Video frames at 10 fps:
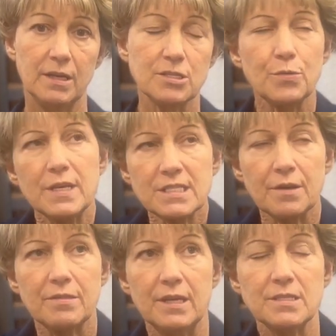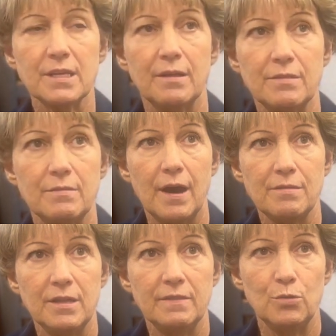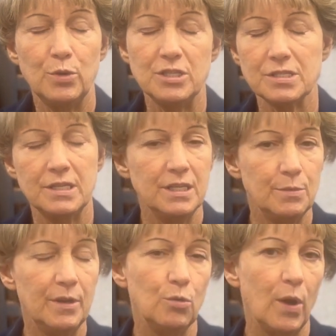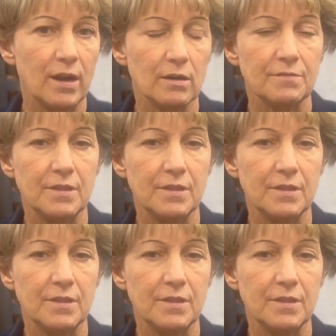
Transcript: So these are things I, I think that we just need to be aware of.